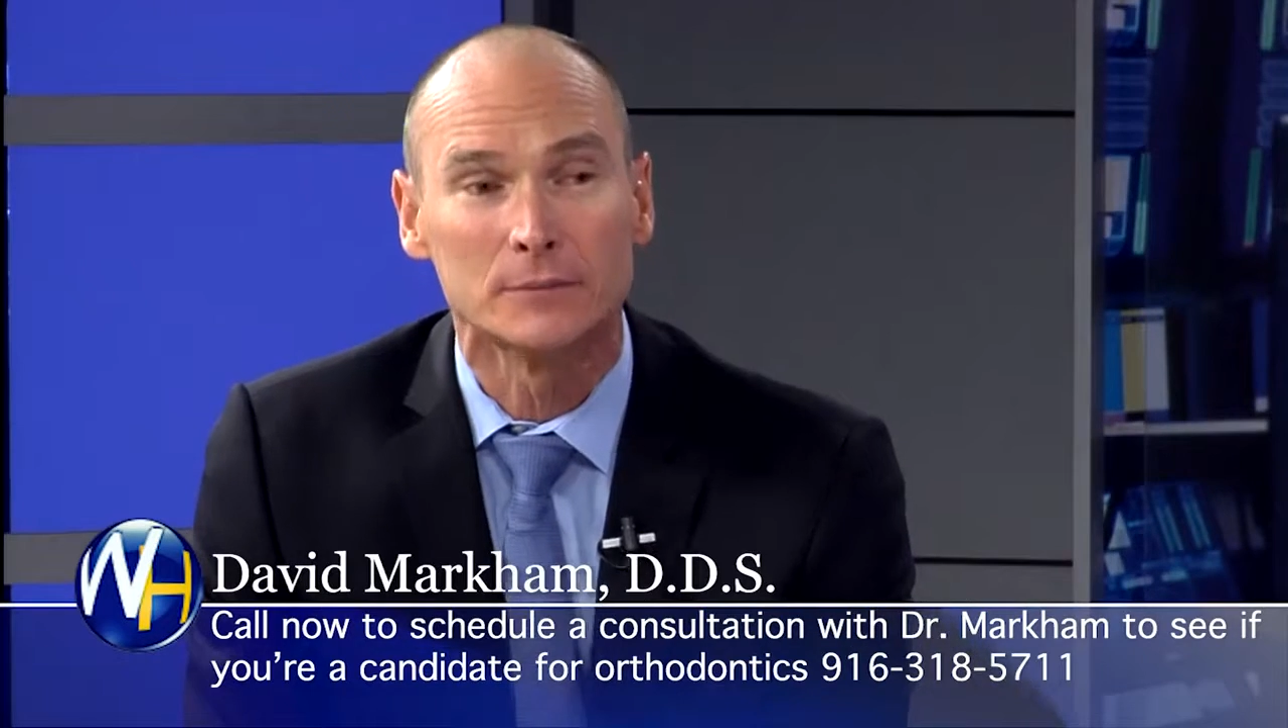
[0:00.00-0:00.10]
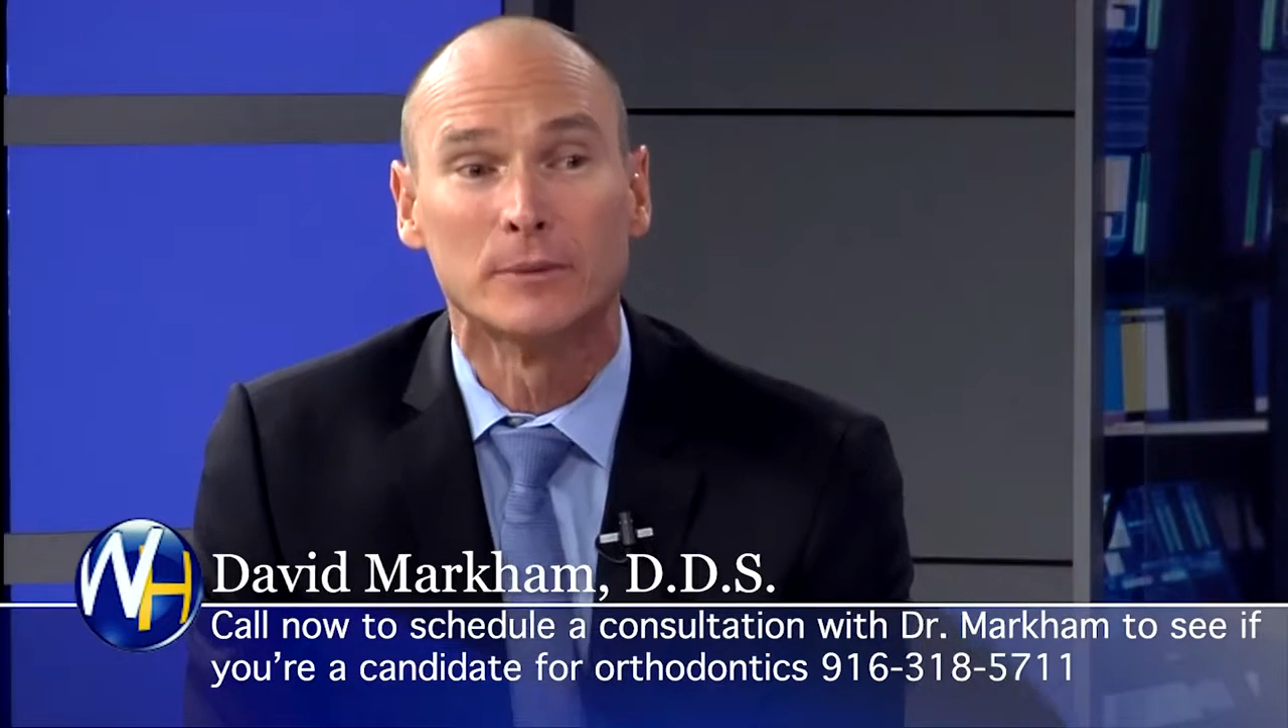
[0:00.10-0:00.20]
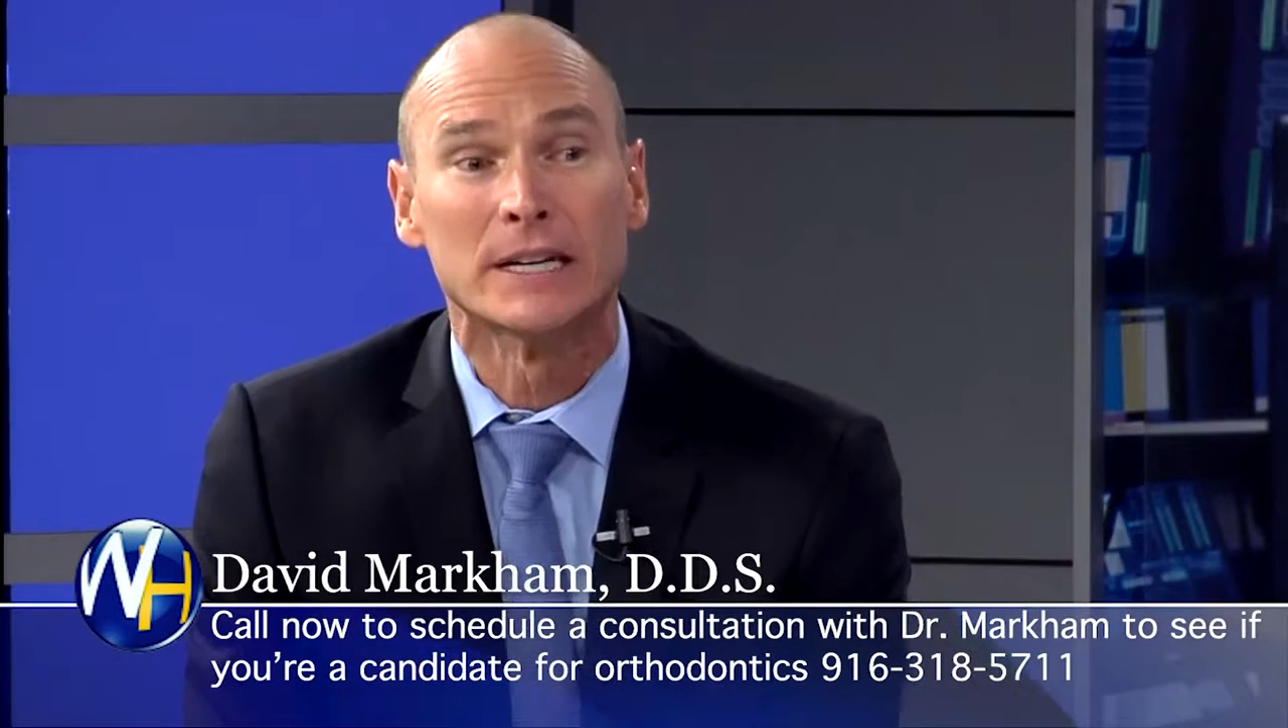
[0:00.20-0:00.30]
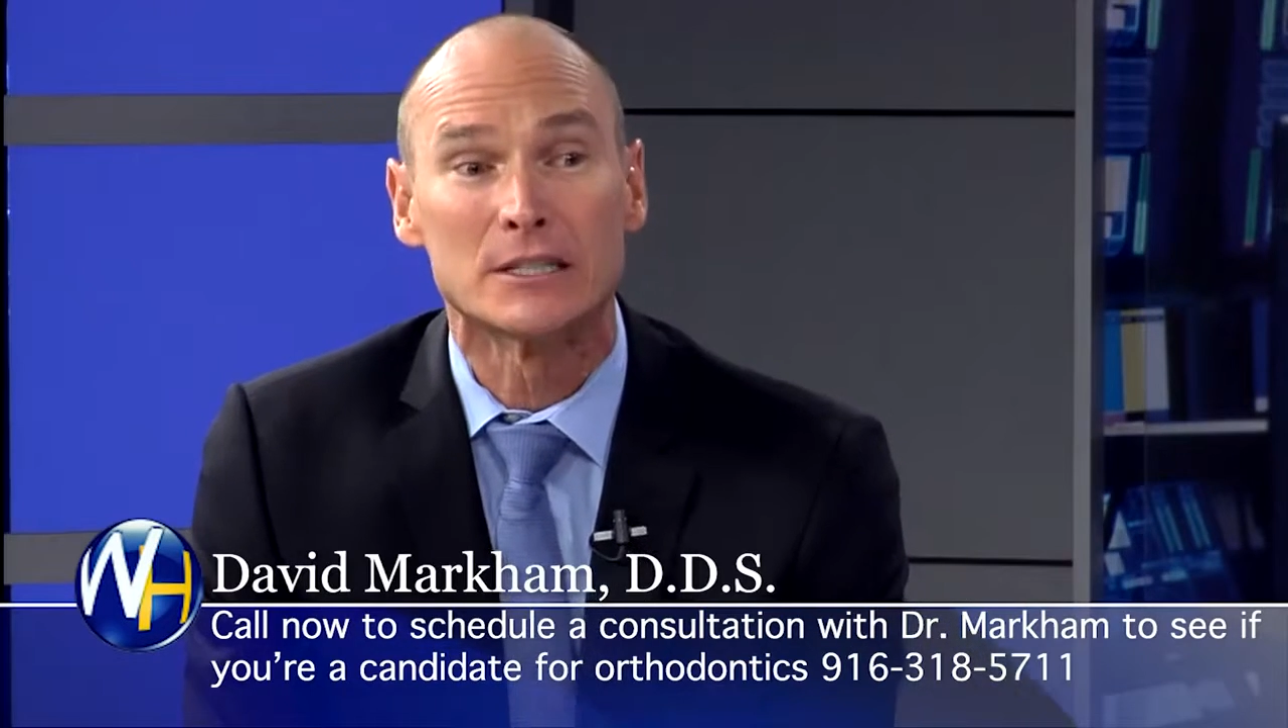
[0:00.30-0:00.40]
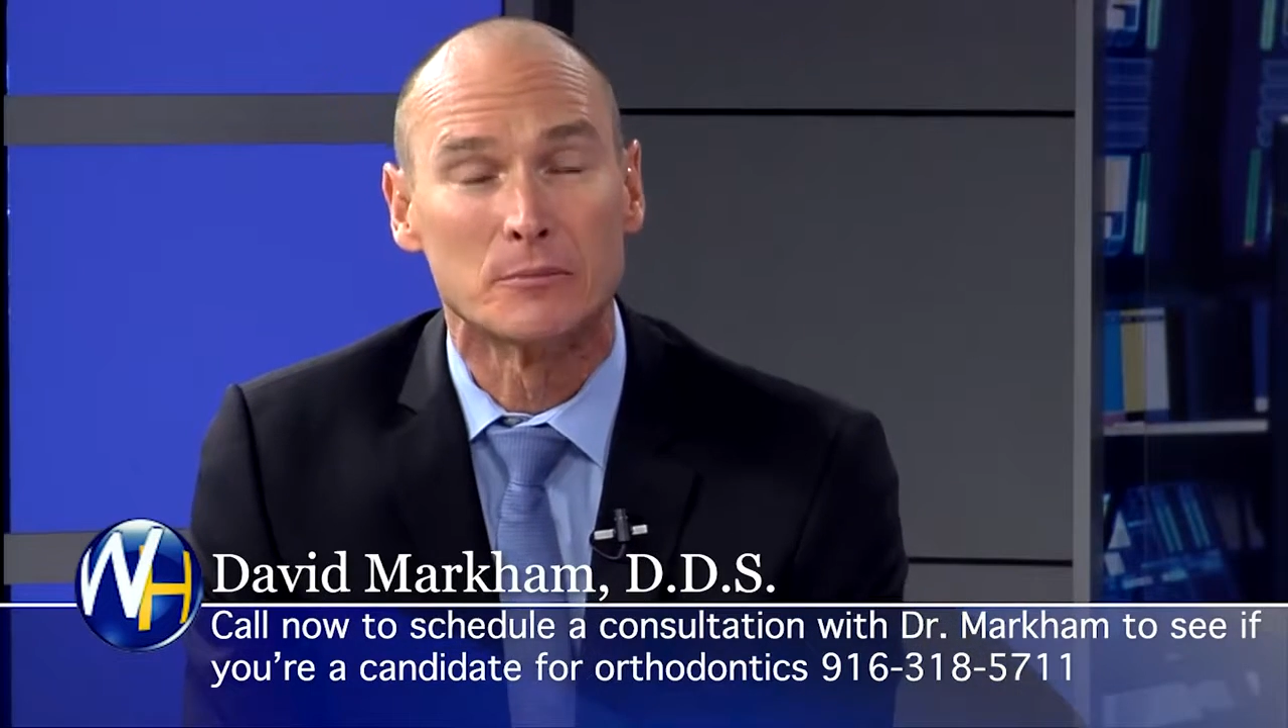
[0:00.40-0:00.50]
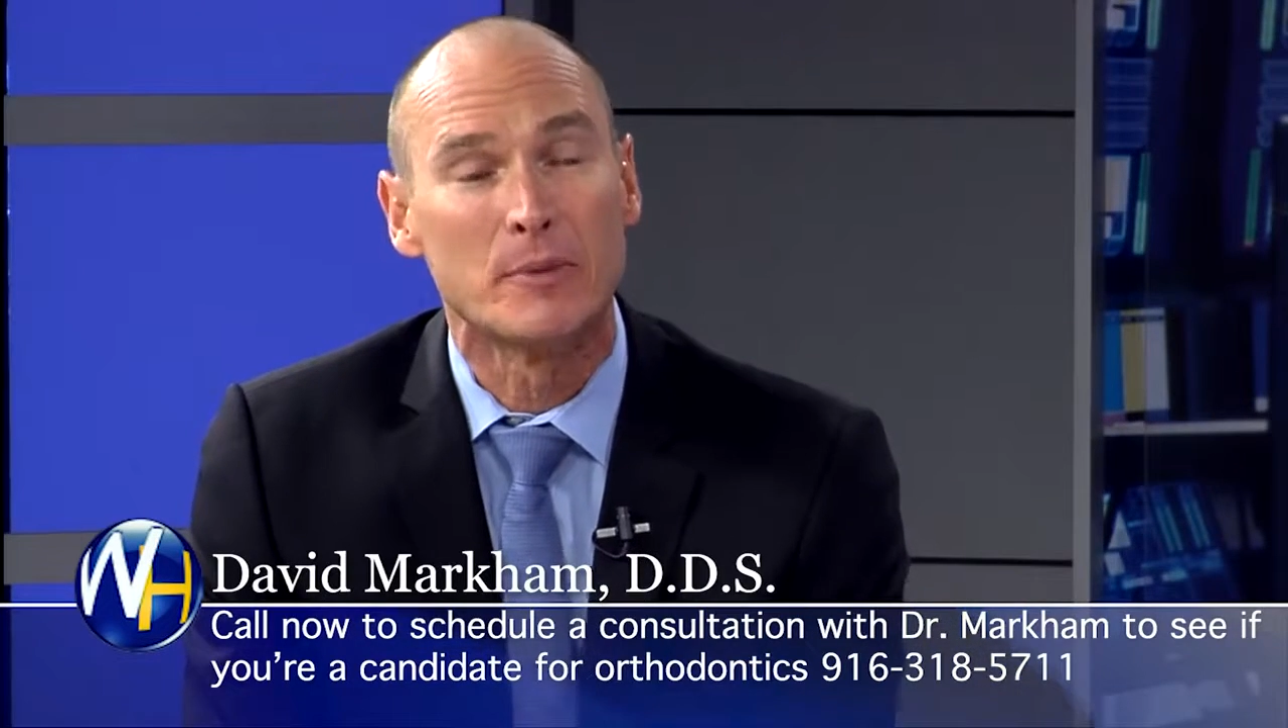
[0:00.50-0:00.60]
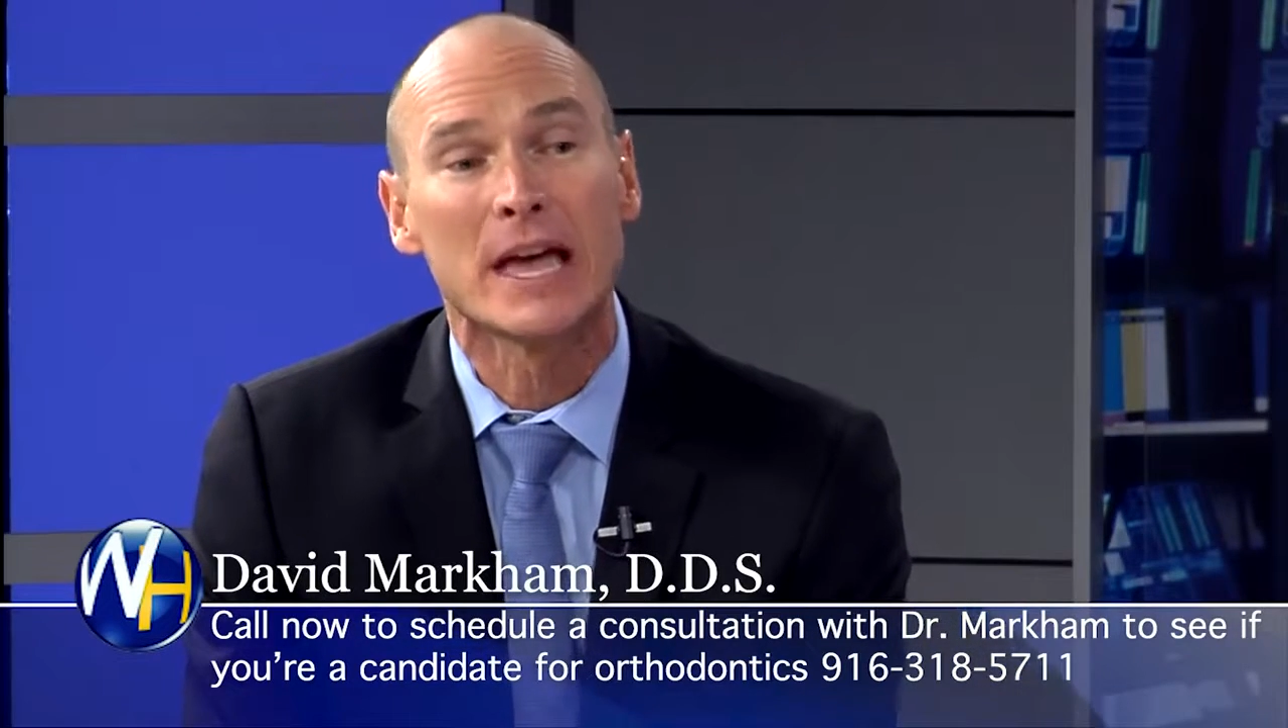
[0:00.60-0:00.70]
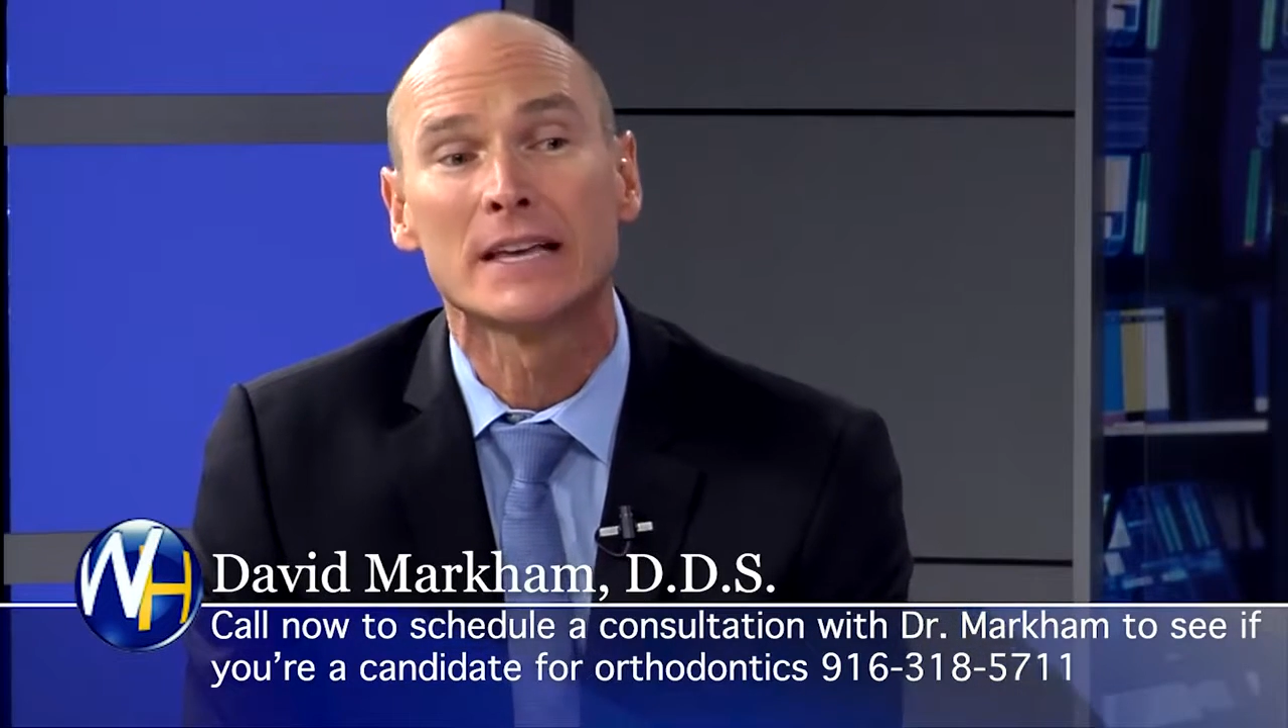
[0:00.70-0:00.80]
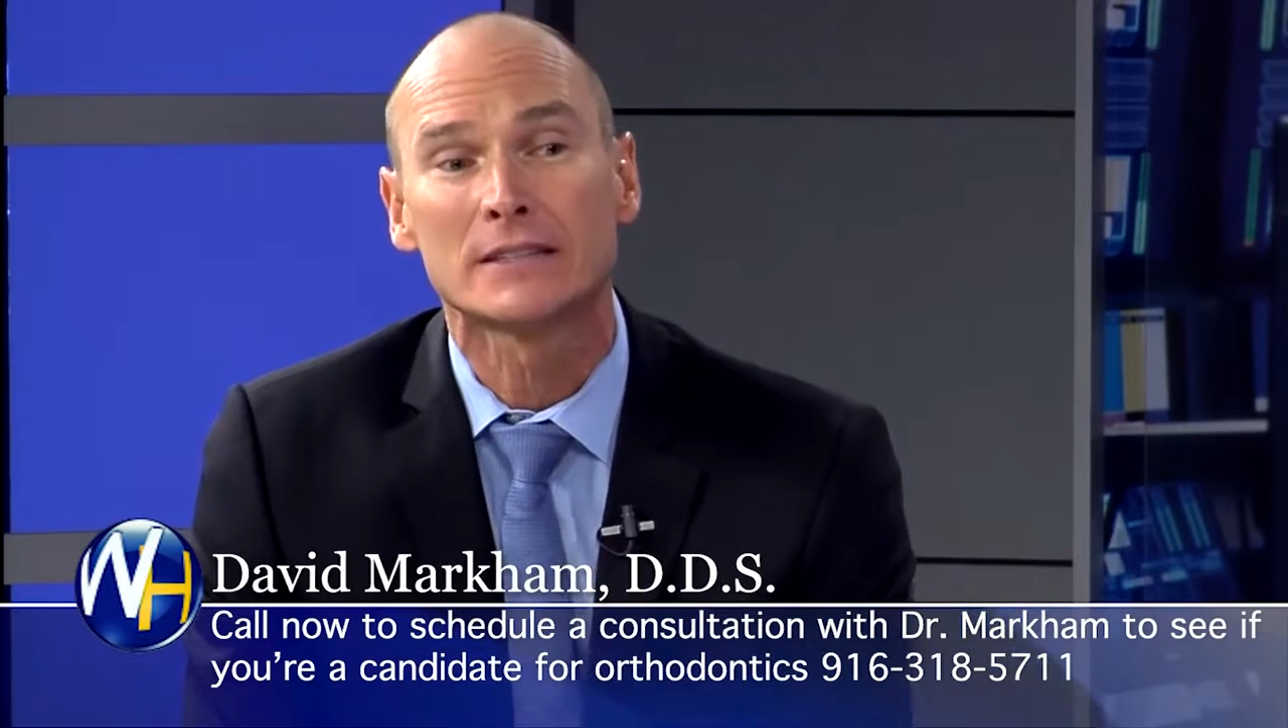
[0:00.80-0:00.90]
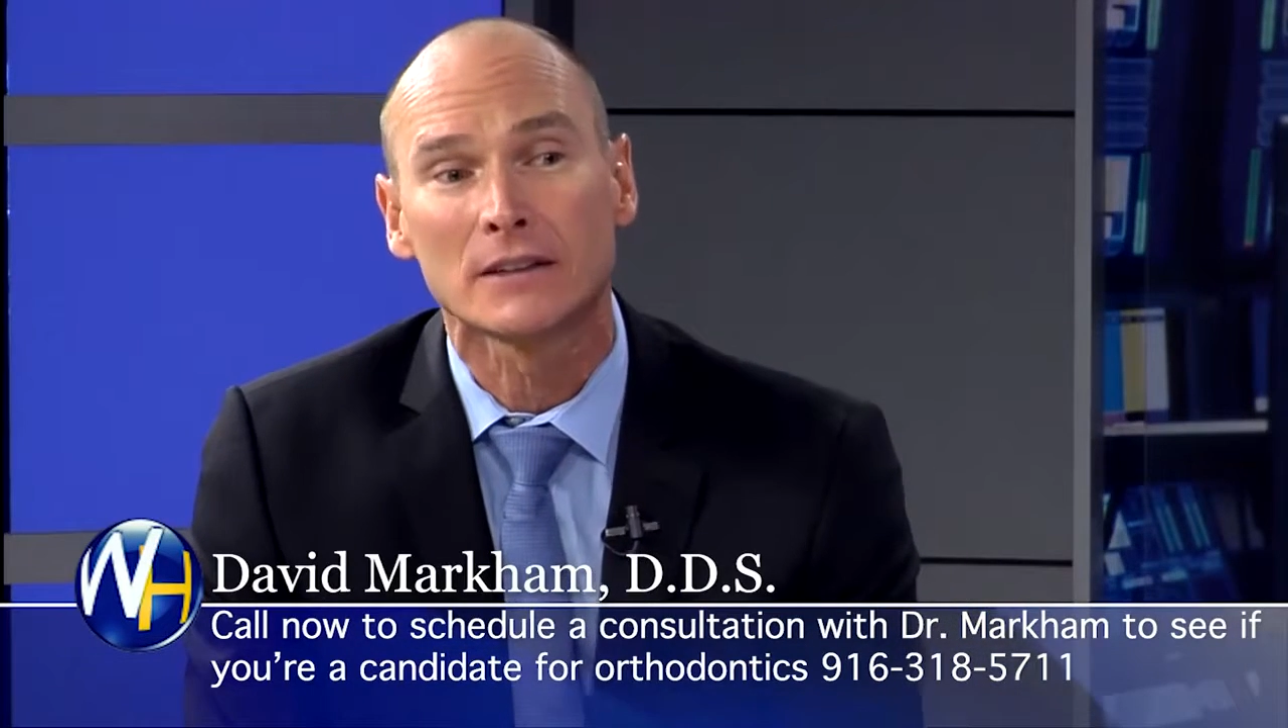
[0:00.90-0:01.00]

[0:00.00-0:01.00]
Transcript: but it's based